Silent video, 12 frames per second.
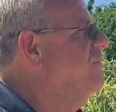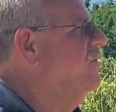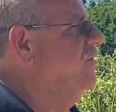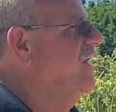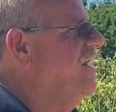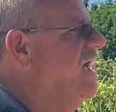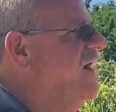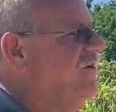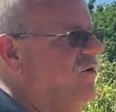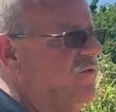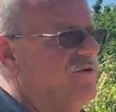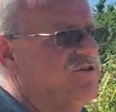But right now, I
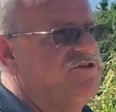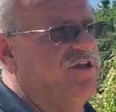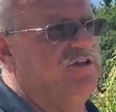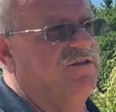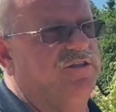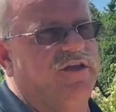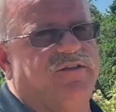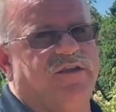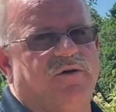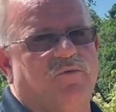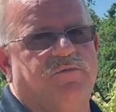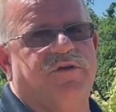don't want to say that that,
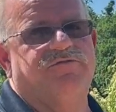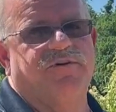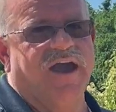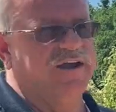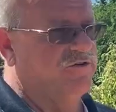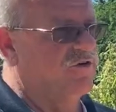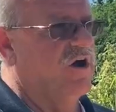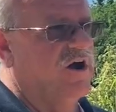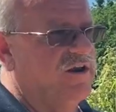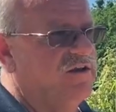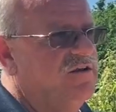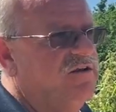that would be fact or
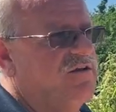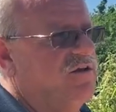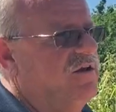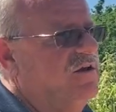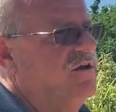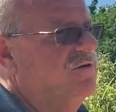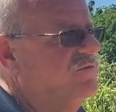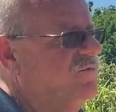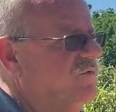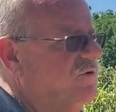not. Um,